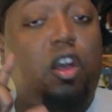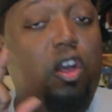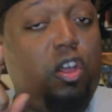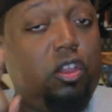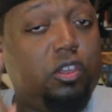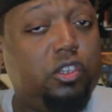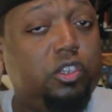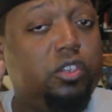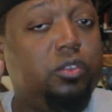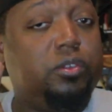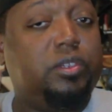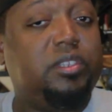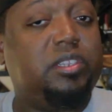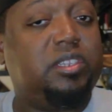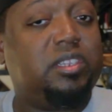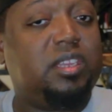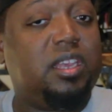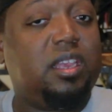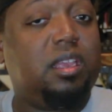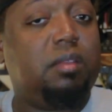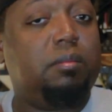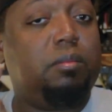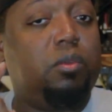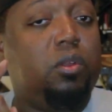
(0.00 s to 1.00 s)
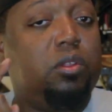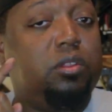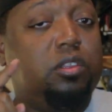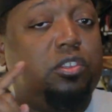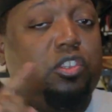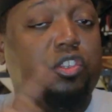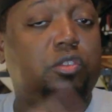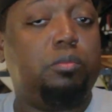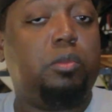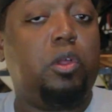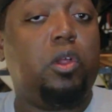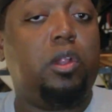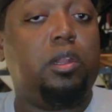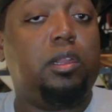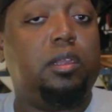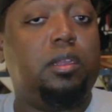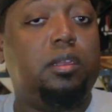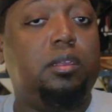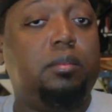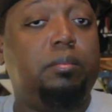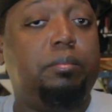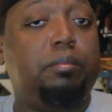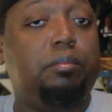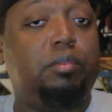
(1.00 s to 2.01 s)
also the same on the
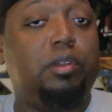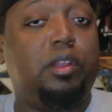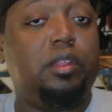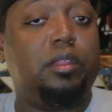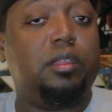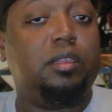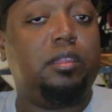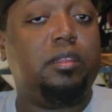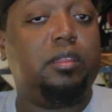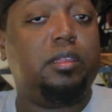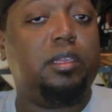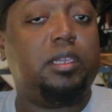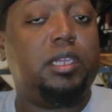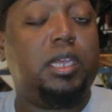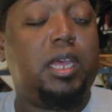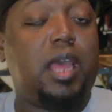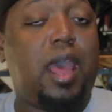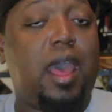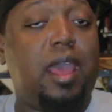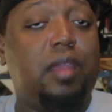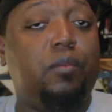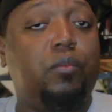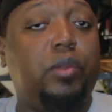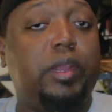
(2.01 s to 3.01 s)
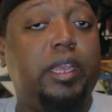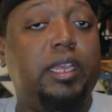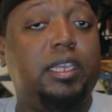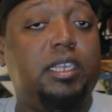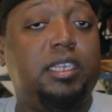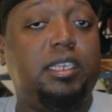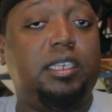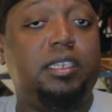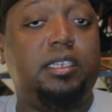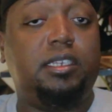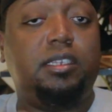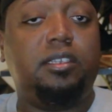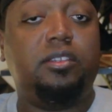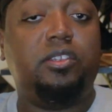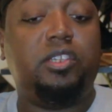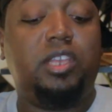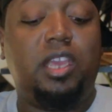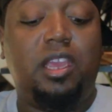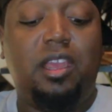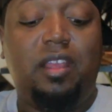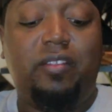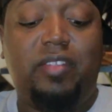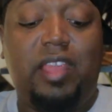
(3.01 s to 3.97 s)
smaller brother, the iRig Keys.